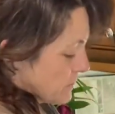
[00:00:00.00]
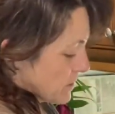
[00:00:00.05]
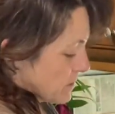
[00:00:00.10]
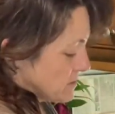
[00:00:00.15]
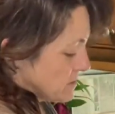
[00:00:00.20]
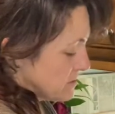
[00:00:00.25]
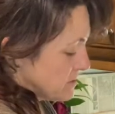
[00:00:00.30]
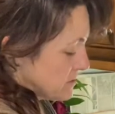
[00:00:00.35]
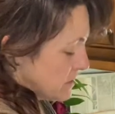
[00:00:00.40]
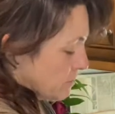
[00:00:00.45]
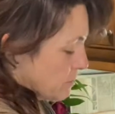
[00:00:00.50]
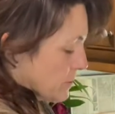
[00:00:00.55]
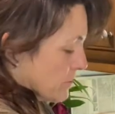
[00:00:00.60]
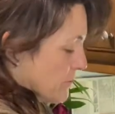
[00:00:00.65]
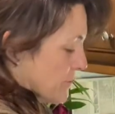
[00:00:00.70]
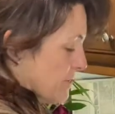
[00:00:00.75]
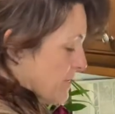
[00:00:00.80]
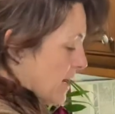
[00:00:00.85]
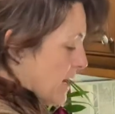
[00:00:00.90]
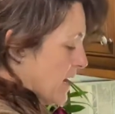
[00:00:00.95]
zipper
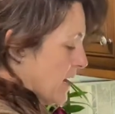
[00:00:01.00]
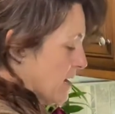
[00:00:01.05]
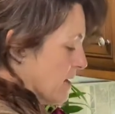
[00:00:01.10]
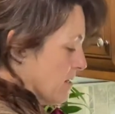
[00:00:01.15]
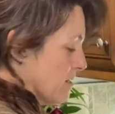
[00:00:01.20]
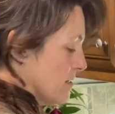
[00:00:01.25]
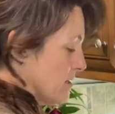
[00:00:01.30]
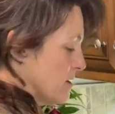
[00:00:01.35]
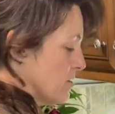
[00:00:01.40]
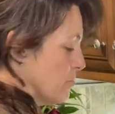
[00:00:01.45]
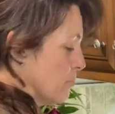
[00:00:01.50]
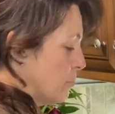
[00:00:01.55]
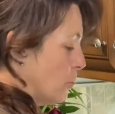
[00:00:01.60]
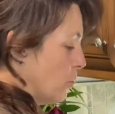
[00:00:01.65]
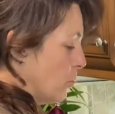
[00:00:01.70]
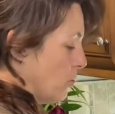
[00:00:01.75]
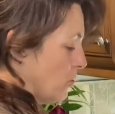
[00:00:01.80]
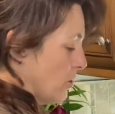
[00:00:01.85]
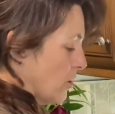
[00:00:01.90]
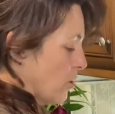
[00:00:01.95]
thing that you
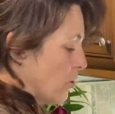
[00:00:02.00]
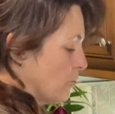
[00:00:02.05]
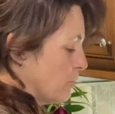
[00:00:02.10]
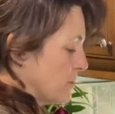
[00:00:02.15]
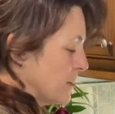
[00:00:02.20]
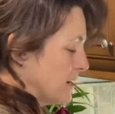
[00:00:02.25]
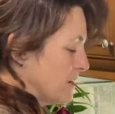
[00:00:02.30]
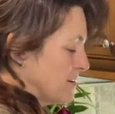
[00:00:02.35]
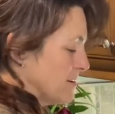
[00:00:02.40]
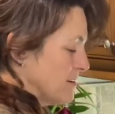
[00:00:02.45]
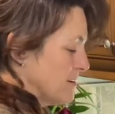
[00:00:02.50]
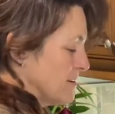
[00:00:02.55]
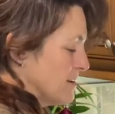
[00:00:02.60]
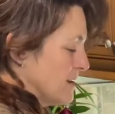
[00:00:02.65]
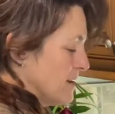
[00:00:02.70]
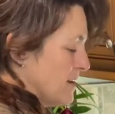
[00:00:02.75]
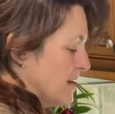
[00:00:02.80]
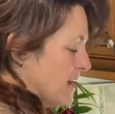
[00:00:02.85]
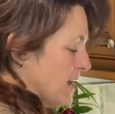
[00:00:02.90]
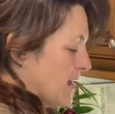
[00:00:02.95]
pull open,
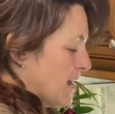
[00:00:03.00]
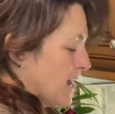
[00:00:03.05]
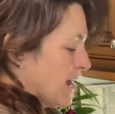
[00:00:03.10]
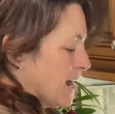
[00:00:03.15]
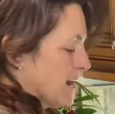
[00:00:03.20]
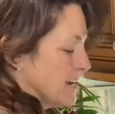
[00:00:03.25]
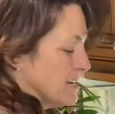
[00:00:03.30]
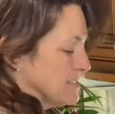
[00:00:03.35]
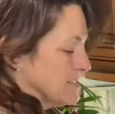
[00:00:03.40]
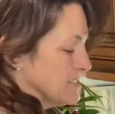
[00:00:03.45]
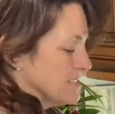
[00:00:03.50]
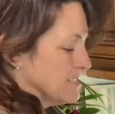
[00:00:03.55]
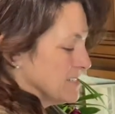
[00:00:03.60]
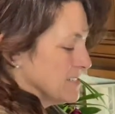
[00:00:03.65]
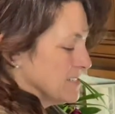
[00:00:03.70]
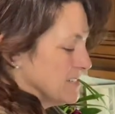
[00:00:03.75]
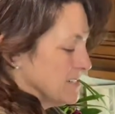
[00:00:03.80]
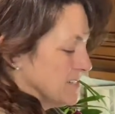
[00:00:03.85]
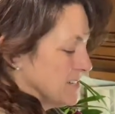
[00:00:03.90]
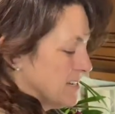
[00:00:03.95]
and
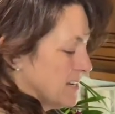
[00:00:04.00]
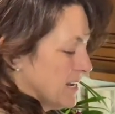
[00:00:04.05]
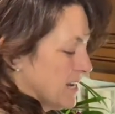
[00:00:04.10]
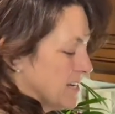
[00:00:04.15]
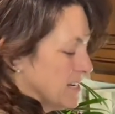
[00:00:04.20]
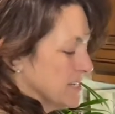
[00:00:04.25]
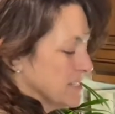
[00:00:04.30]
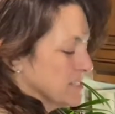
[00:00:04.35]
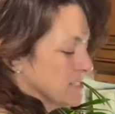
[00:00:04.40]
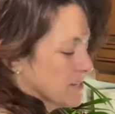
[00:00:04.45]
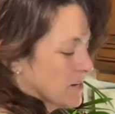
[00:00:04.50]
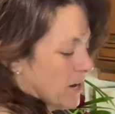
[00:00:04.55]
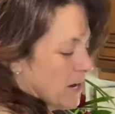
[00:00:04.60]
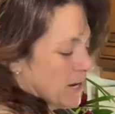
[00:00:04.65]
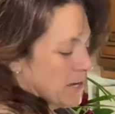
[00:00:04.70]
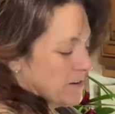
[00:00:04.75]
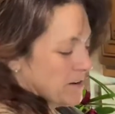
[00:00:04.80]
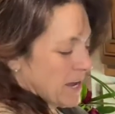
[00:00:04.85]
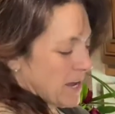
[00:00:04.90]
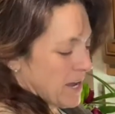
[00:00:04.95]
it's
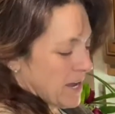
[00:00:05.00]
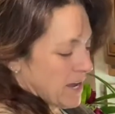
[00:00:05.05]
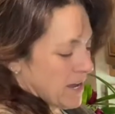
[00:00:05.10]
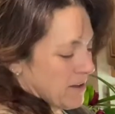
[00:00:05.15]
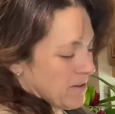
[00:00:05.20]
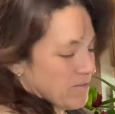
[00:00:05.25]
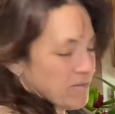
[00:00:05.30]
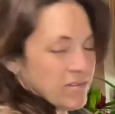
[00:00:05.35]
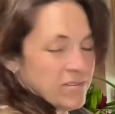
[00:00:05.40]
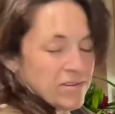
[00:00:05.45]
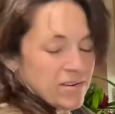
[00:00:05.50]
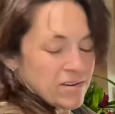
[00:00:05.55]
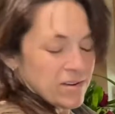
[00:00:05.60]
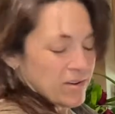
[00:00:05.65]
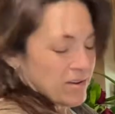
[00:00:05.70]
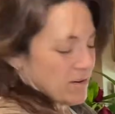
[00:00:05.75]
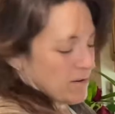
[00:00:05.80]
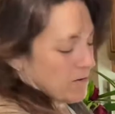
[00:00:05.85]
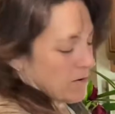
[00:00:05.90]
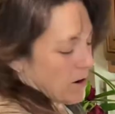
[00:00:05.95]
got a
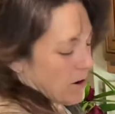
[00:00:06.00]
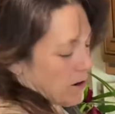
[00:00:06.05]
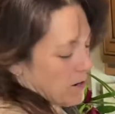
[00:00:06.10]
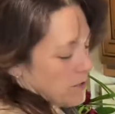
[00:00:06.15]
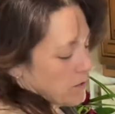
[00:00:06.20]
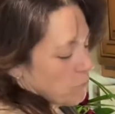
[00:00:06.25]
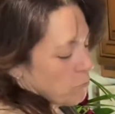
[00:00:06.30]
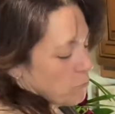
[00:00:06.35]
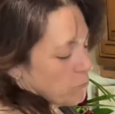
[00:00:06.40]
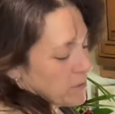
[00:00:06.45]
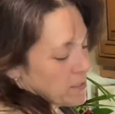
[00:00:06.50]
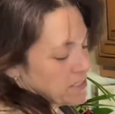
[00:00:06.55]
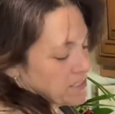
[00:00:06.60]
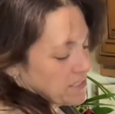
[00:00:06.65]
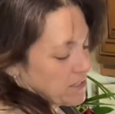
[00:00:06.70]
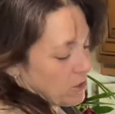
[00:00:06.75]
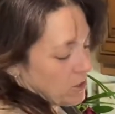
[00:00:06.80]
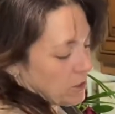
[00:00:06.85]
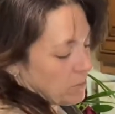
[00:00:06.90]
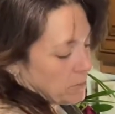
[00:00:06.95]

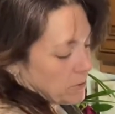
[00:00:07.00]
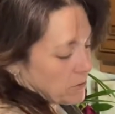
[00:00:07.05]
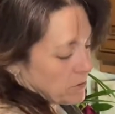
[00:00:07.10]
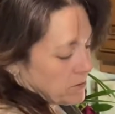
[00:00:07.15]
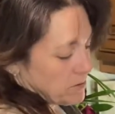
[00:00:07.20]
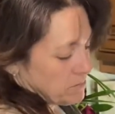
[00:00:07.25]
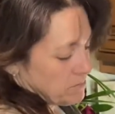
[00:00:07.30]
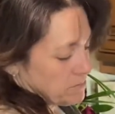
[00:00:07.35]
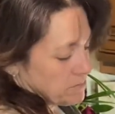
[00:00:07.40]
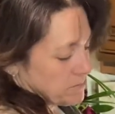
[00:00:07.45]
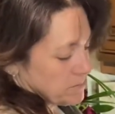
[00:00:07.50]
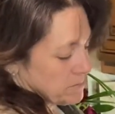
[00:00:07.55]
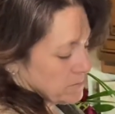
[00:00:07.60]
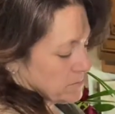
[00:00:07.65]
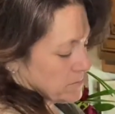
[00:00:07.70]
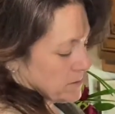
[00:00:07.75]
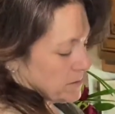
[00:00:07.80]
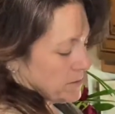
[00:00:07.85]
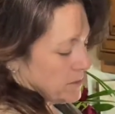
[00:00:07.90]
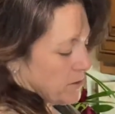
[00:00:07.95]
resealable,
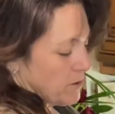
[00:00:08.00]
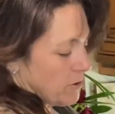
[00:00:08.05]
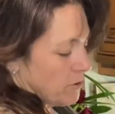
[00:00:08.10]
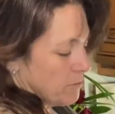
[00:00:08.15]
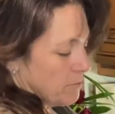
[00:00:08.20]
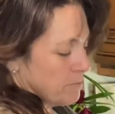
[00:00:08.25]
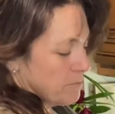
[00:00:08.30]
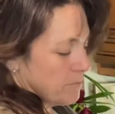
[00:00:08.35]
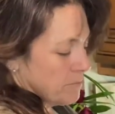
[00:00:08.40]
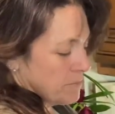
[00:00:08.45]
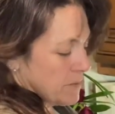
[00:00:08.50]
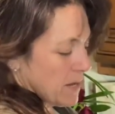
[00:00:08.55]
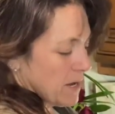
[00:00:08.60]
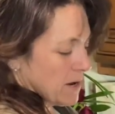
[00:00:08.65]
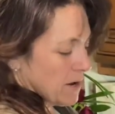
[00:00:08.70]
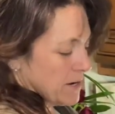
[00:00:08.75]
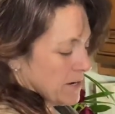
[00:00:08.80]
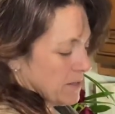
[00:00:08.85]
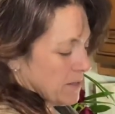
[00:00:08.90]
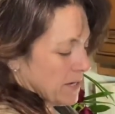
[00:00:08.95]
thing
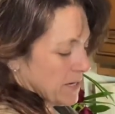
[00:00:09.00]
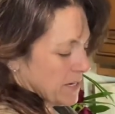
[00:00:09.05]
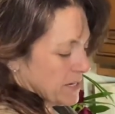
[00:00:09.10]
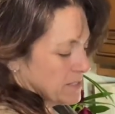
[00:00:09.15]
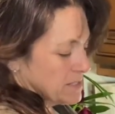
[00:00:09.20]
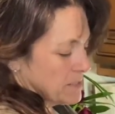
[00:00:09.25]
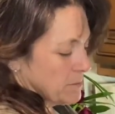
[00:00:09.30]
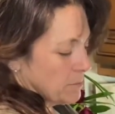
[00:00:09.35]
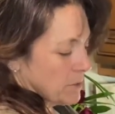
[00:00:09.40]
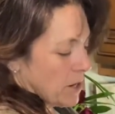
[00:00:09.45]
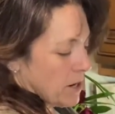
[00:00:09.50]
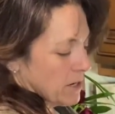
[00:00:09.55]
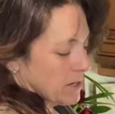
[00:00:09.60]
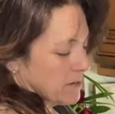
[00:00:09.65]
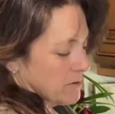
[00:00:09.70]
on it, like a Ziploc,